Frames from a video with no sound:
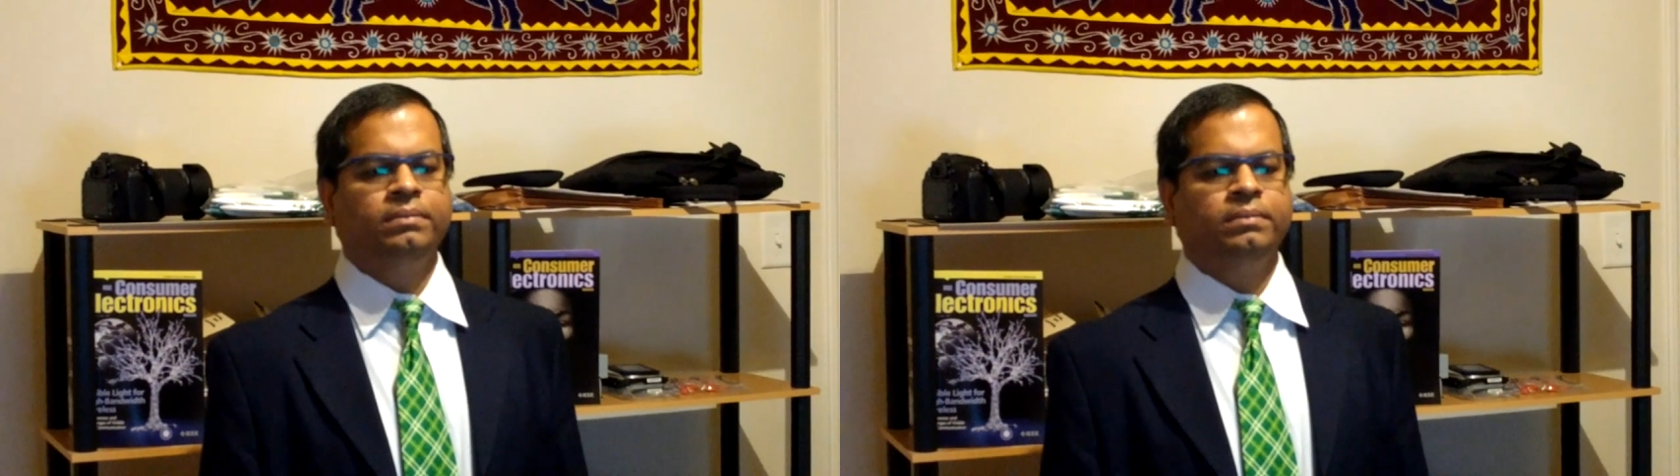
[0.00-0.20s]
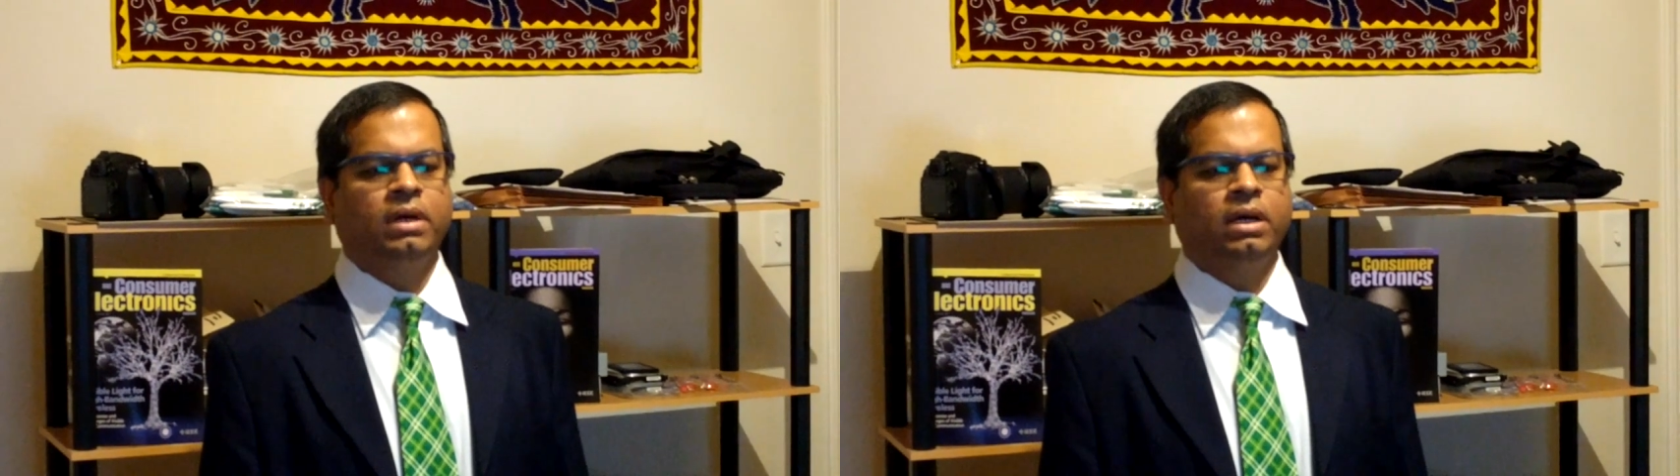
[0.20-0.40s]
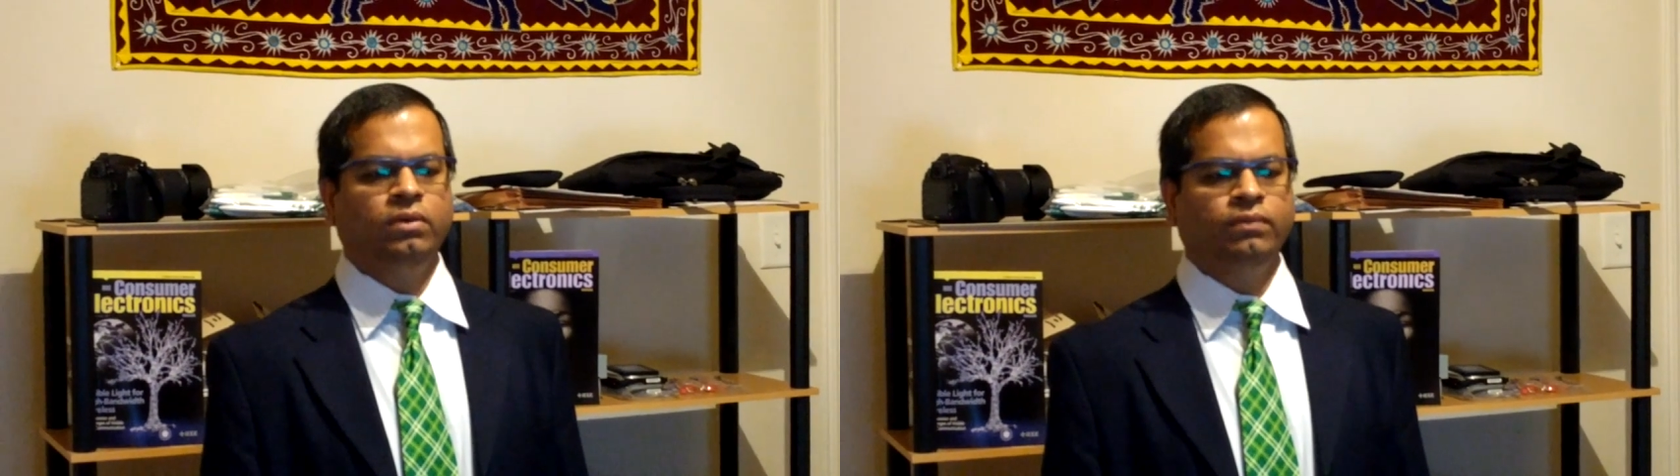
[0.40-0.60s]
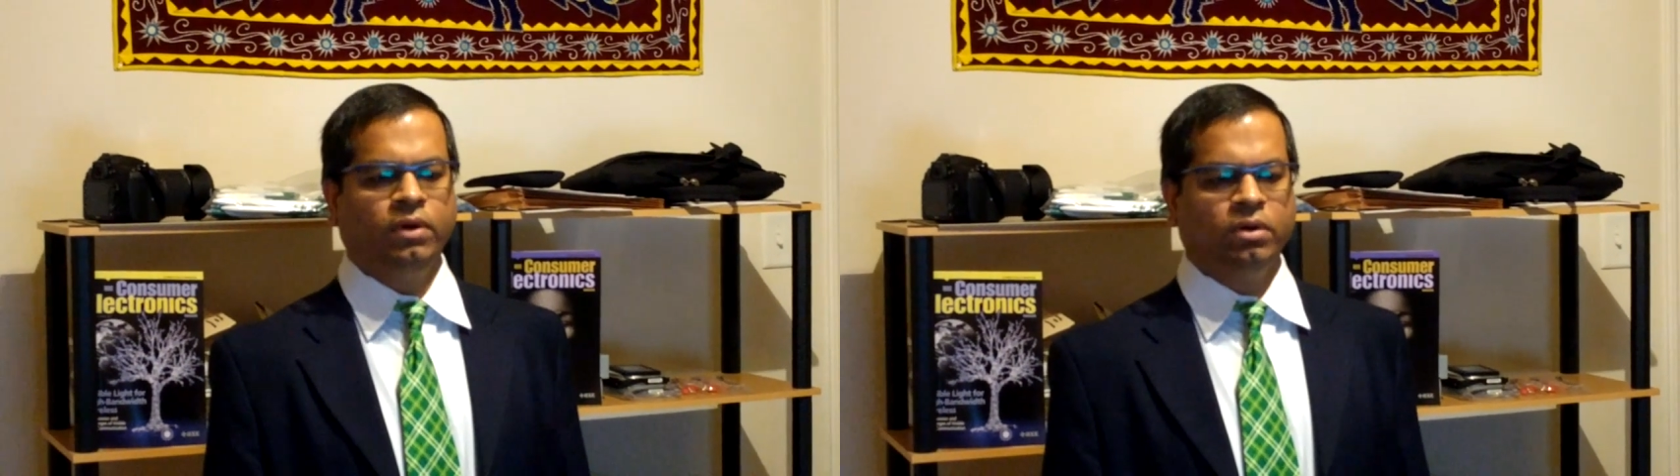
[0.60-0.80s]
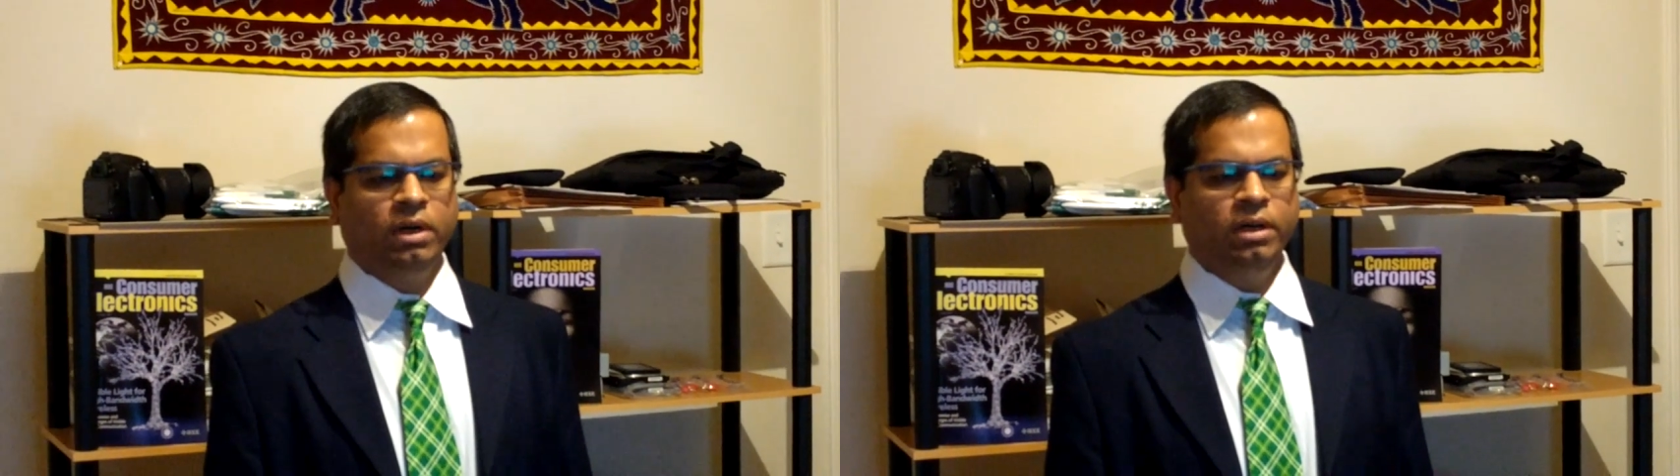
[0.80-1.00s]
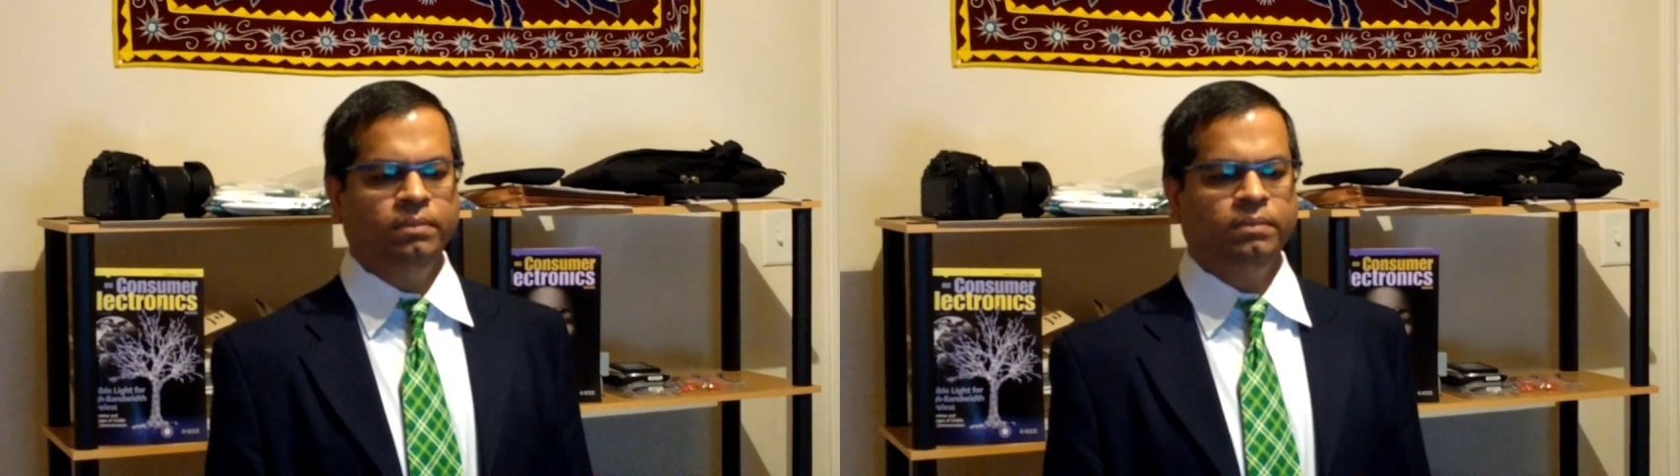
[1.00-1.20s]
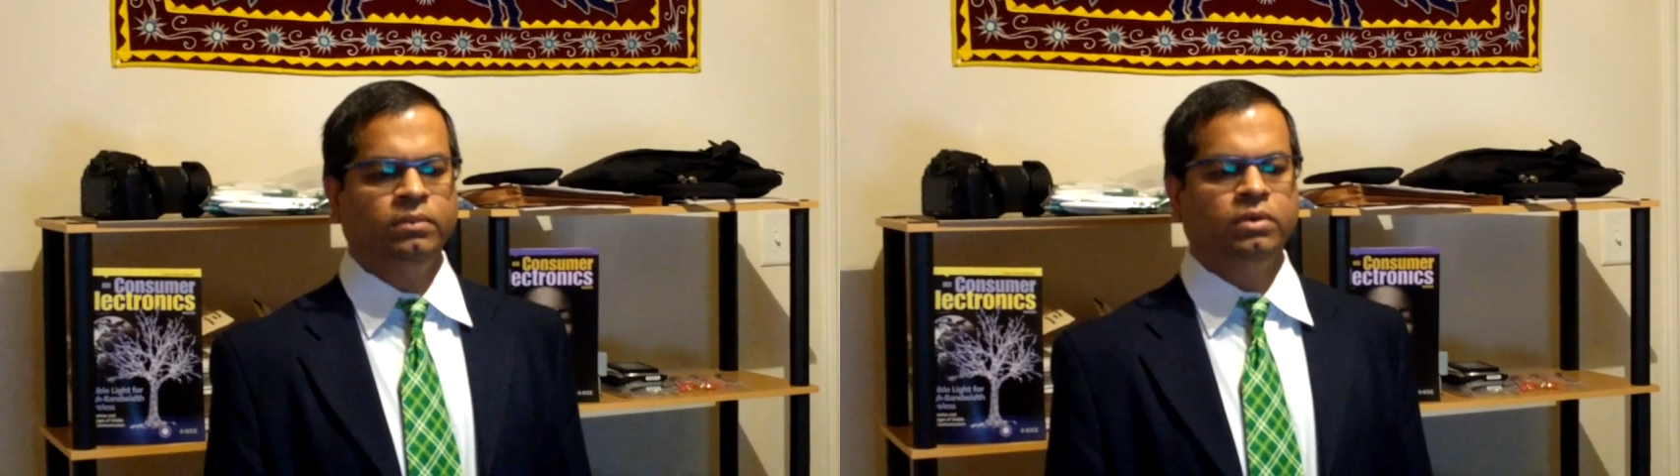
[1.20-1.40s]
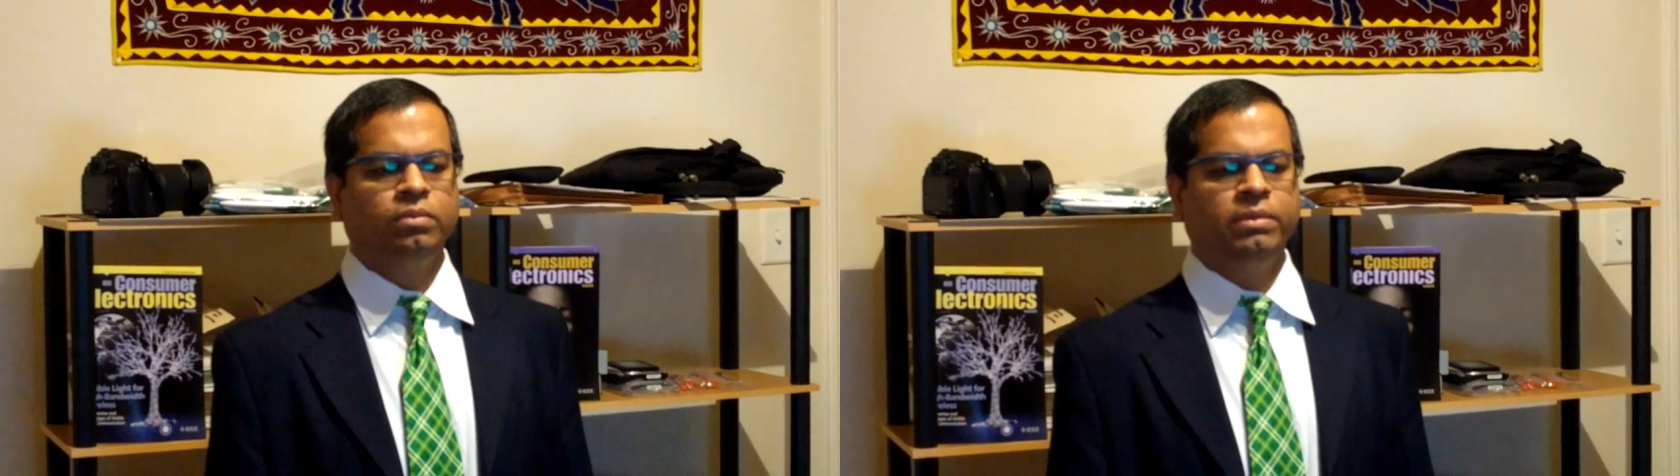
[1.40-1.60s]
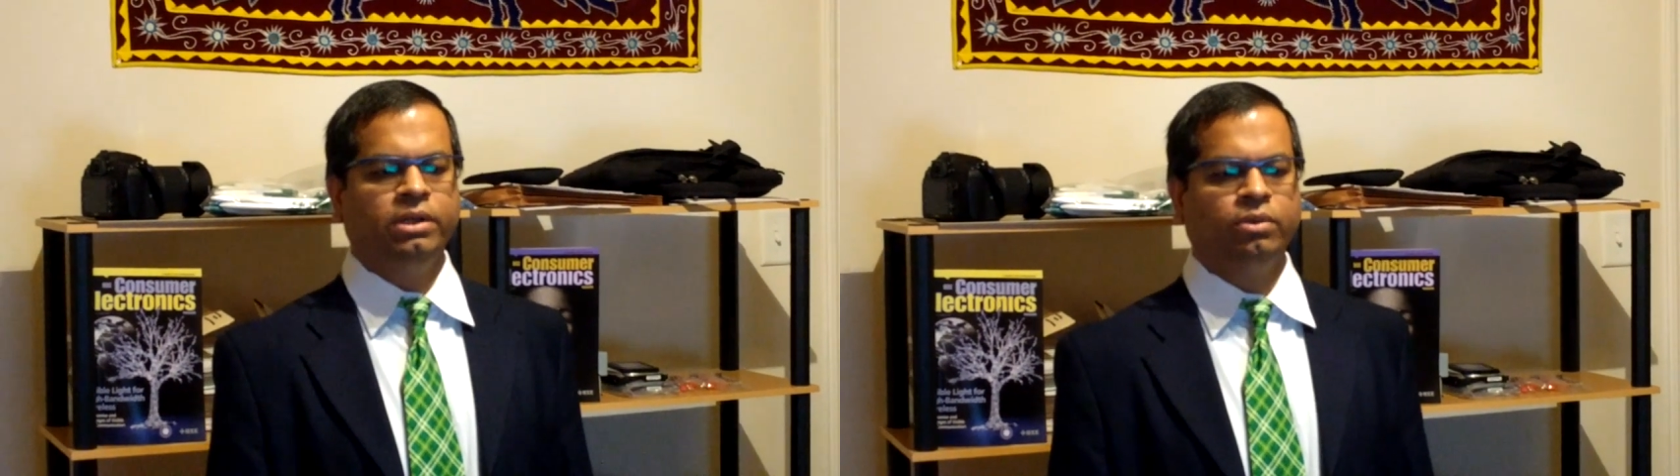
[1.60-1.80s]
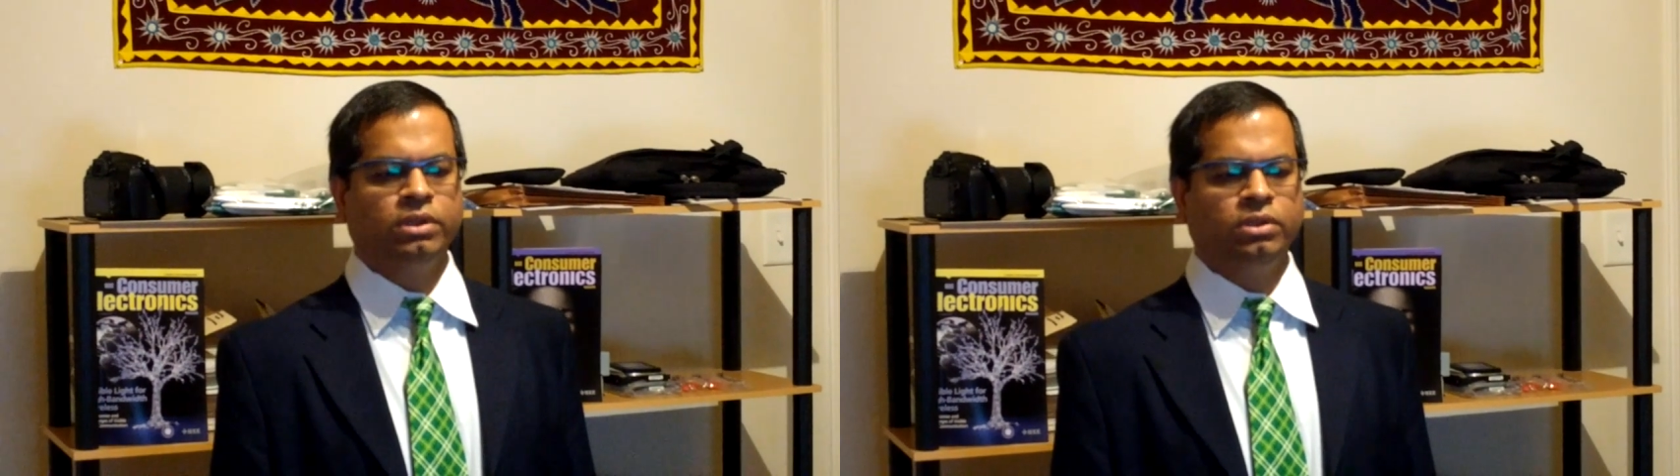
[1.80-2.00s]
I look forward to meeting
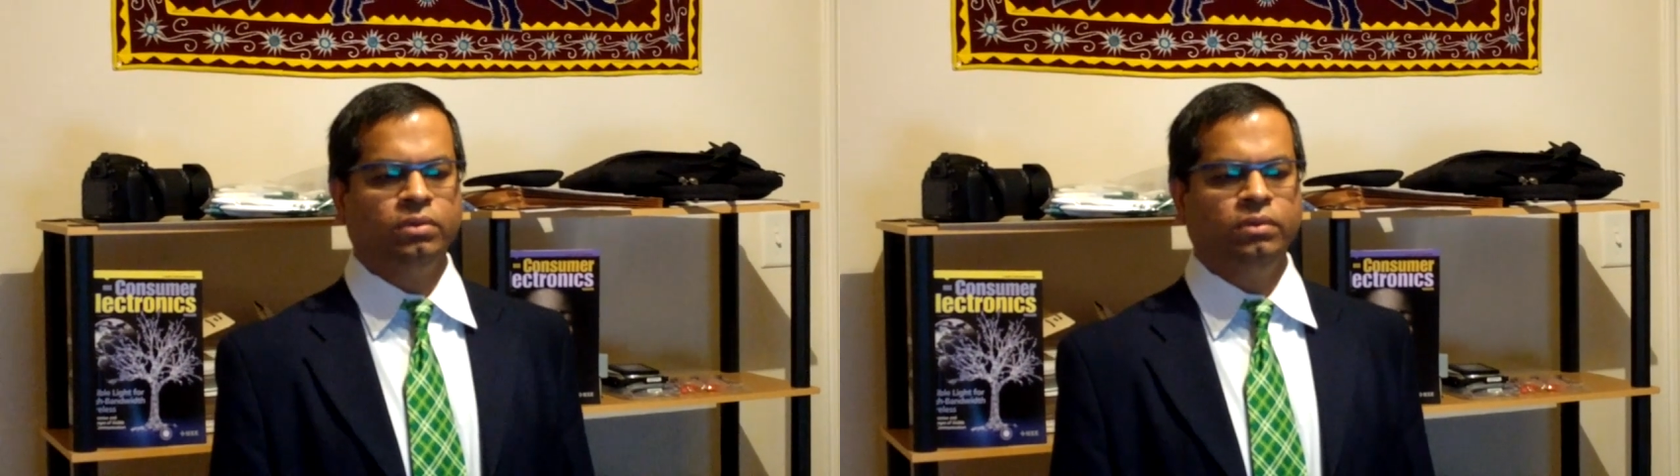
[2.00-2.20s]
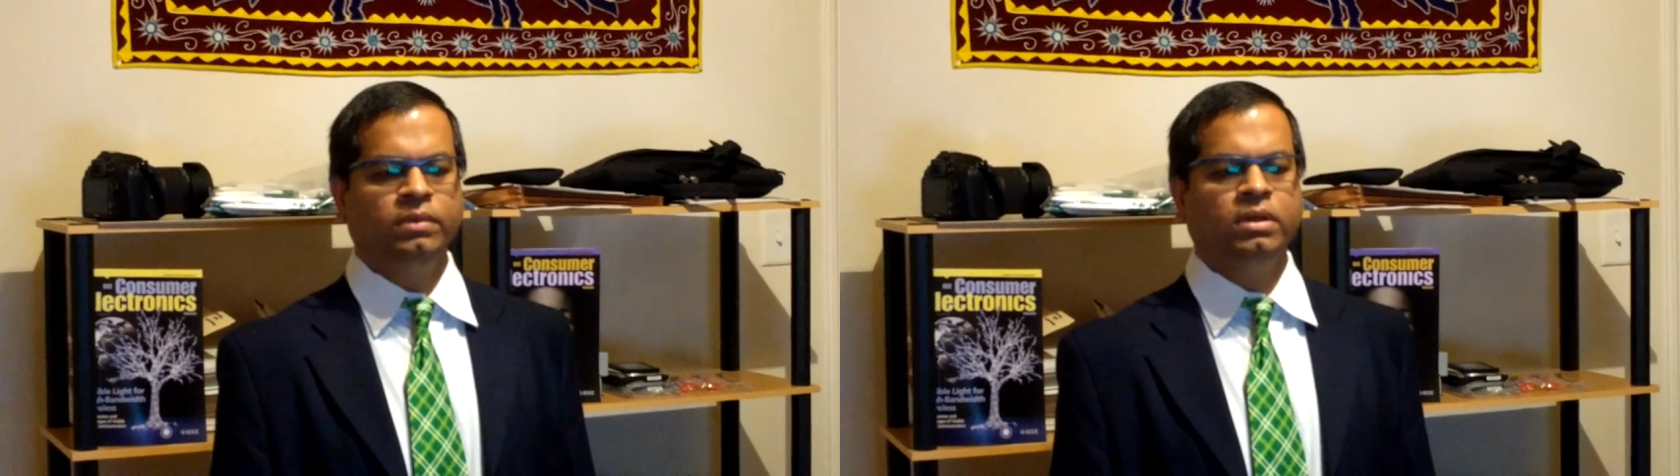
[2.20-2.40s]
with you